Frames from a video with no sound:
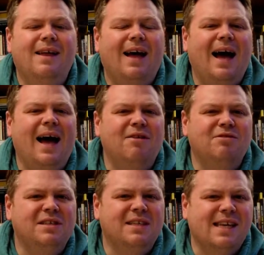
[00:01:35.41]
at how
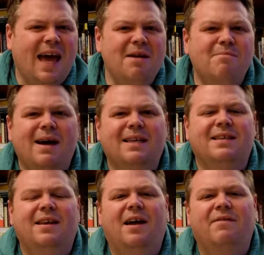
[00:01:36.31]
Jesus came back
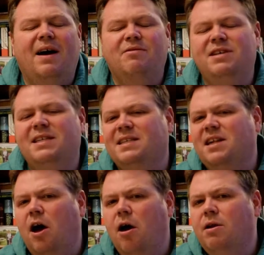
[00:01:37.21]
to life, how Jesus is
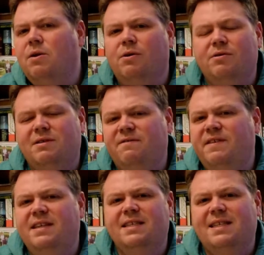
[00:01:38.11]
the only one who
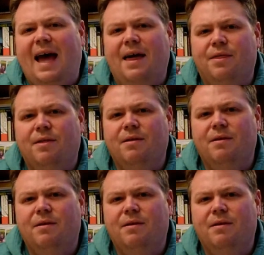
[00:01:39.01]
defeated death,